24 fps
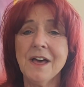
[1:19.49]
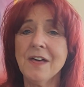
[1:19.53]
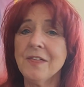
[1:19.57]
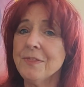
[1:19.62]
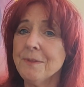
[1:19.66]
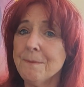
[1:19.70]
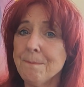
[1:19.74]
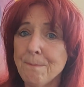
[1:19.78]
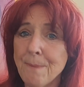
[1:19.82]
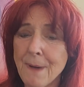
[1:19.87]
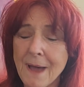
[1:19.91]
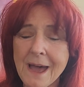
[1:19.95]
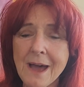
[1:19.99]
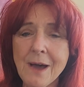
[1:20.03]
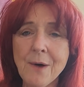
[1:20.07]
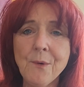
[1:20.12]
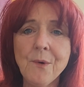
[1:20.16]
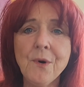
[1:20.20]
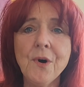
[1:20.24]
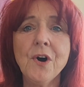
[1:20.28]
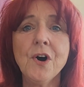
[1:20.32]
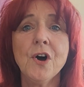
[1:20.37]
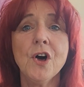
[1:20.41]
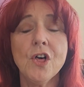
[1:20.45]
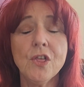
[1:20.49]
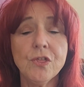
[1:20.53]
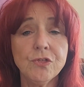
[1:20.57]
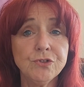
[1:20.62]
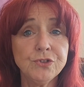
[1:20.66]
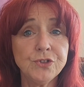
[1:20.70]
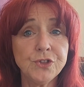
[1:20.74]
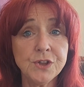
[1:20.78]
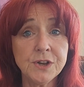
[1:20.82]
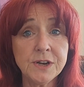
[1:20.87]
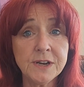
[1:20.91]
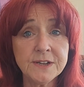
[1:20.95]
the power
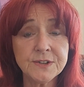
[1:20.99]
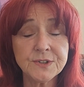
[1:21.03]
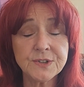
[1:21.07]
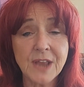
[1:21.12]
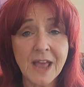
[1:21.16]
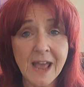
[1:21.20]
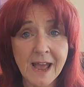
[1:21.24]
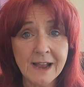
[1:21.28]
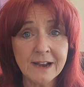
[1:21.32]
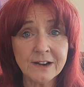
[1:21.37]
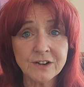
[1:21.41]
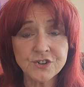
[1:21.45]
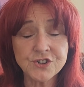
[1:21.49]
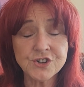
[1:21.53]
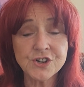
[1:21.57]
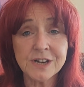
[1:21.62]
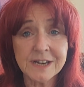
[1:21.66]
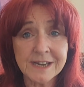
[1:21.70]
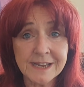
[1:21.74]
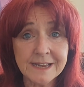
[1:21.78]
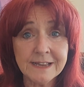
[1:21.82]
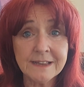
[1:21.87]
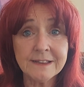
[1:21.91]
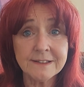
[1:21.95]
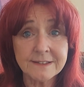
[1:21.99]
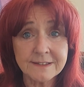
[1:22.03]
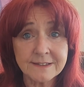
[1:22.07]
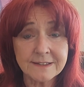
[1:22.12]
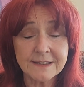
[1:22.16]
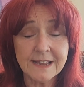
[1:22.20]
that is actually